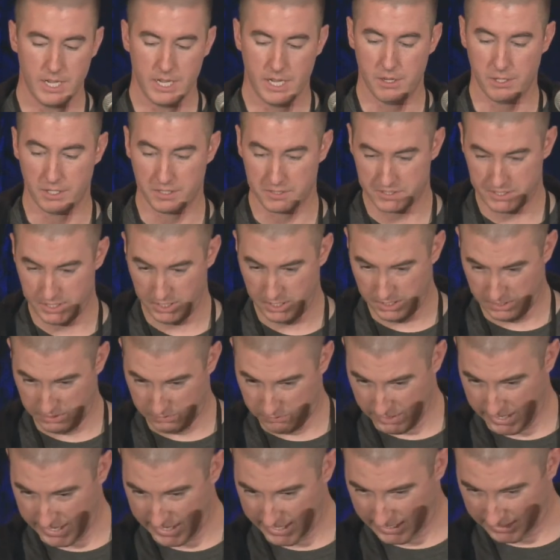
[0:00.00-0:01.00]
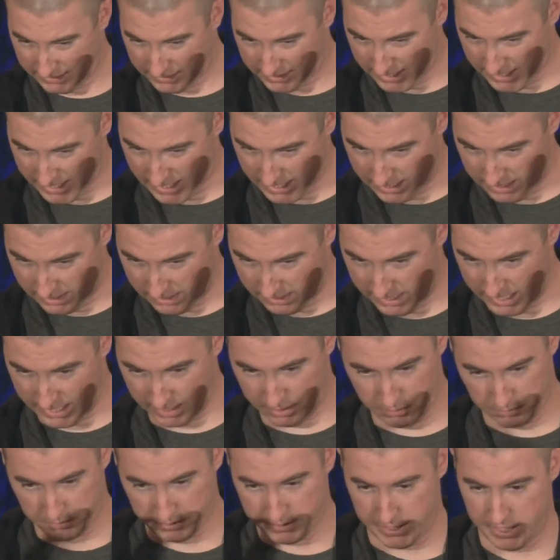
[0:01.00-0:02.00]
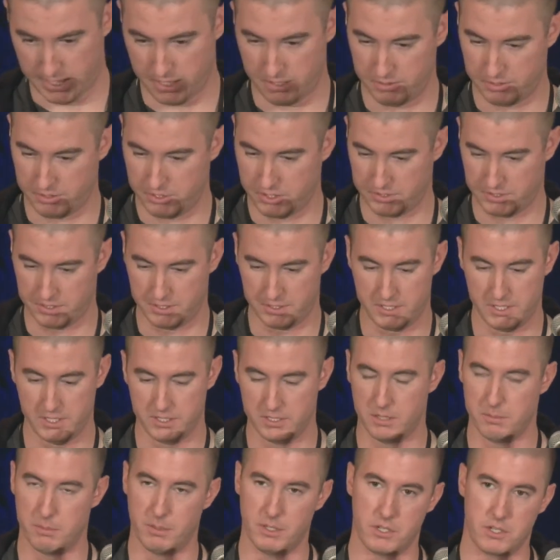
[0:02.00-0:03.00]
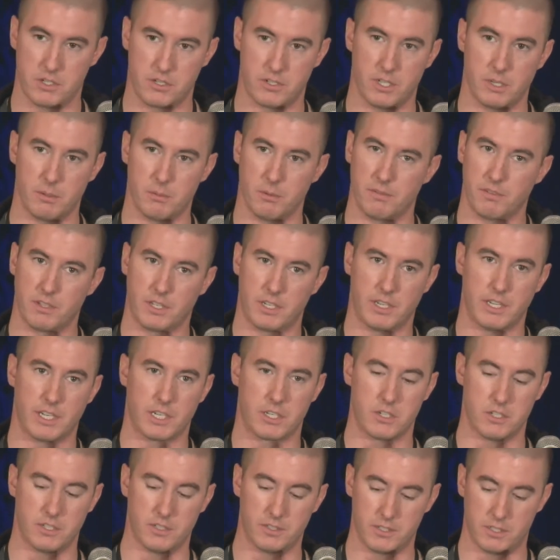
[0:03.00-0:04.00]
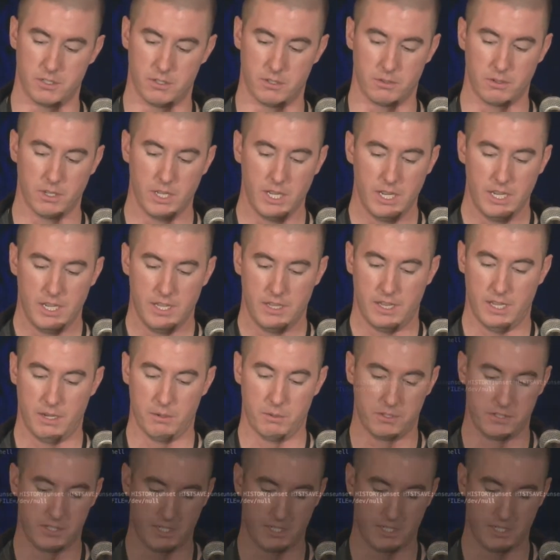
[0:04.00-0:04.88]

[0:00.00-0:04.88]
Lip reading: And you can see on the right-hand side, that goes down. It's just a TCP stream of the connection. So they would